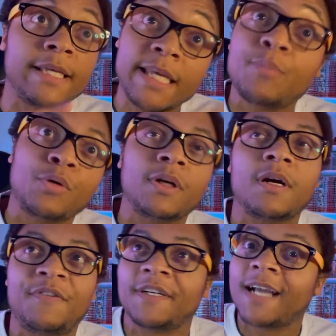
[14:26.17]
ebook
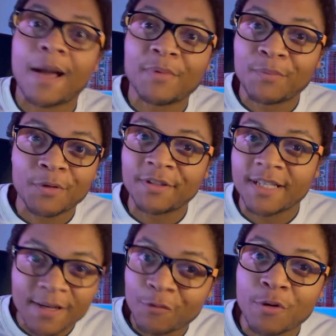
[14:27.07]
of a comic book
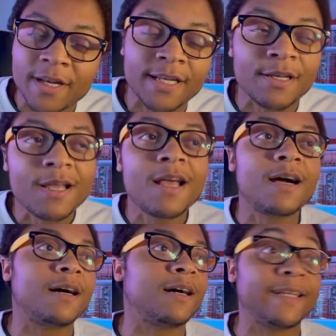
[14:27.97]
that I've created,
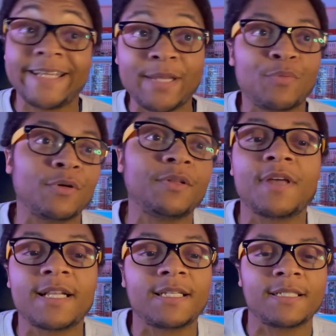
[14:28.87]
uh, an ebook
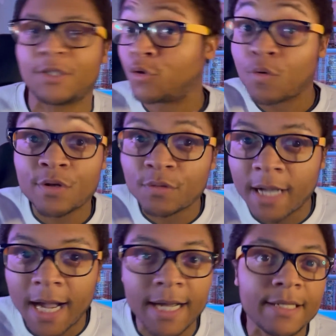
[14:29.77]
that's a tutorial
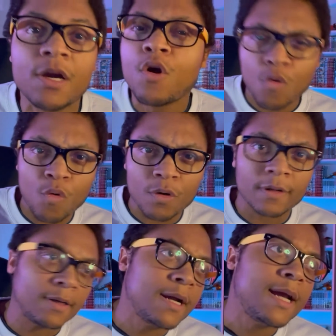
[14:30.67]
guide,
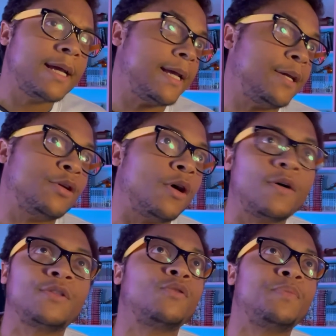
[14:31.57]
or it could
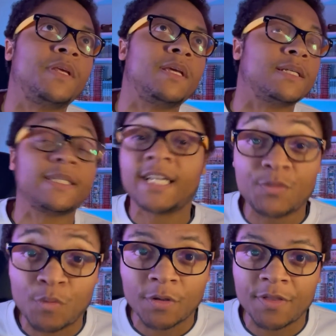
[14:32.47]
also be a
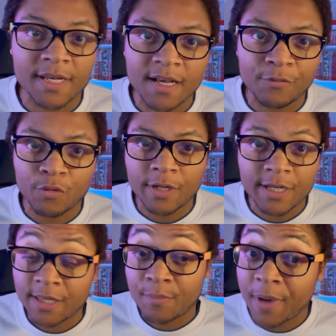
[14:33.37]
sketchbook that I've created
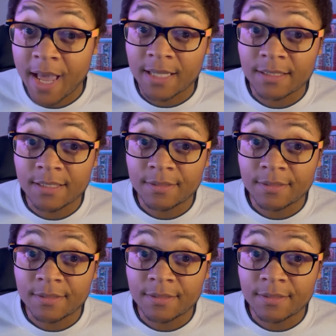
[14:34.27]
in the past.